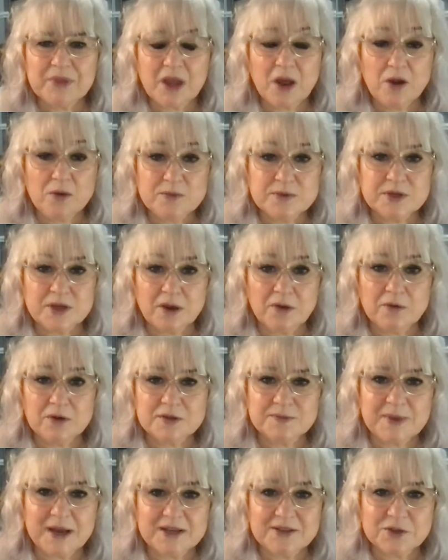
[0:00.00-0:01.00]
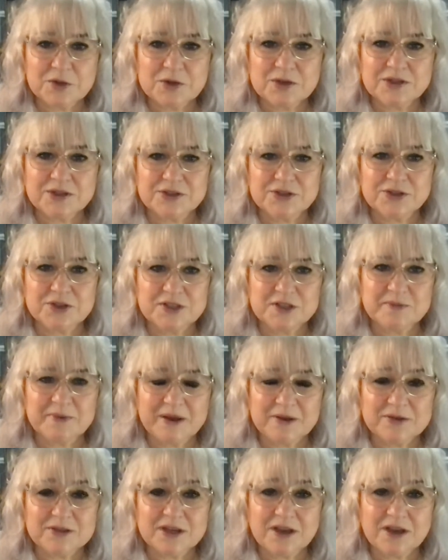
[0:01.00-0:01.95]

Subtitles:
I hope so, because my daughter's just about